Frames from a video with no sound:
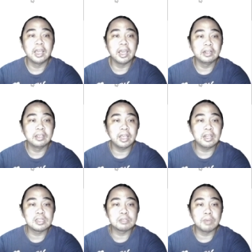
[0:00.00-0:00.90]
and
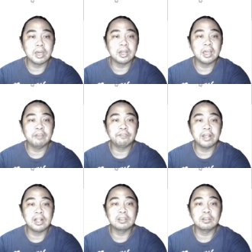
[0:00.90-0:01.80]
gains mana if
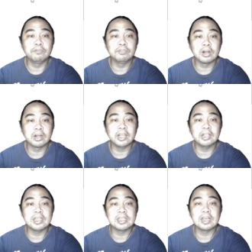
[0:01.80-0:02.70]
health of
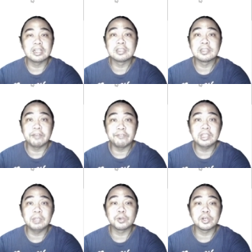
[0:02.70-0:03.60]
target is at
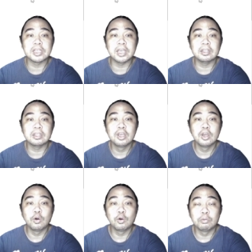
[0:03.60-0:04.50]
seventy percent
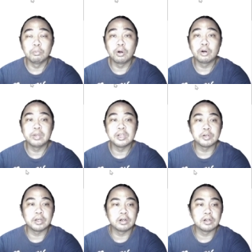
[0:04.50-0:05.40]
or more when
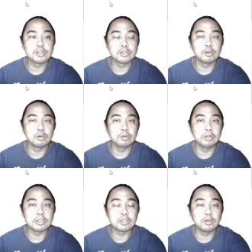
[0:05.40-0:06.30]
triggered. So
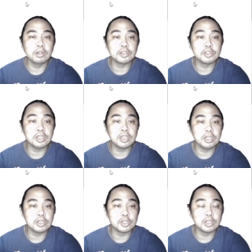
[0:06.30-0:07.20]
that's good that
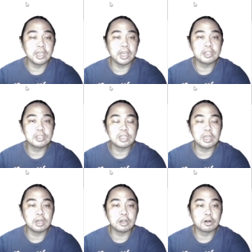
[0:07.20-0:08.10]
she, she gains
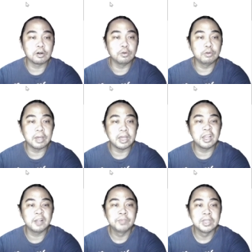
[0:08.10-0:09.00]
uh, her own
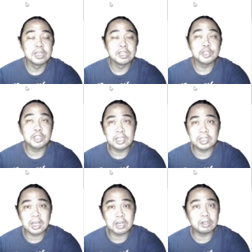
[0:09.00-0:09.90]
mana. She is
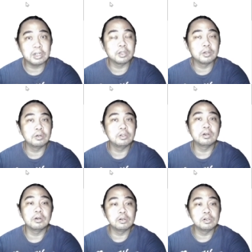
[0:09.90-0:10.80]
actually good
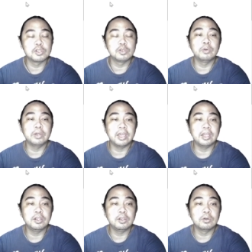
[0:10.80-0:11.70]
also
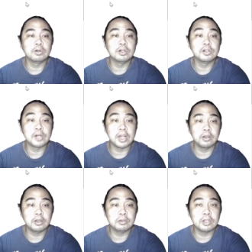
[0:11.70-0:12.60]
in your
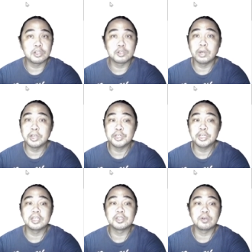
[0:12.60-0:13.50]
dragon. That is why she
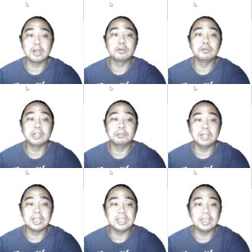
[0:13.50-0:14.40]
has Dragonite
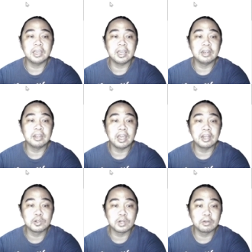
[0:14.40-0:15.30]
Blessing and
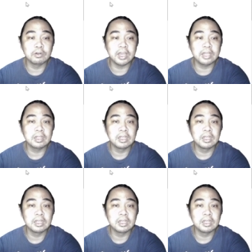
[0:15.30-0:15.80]
Head Dragonite.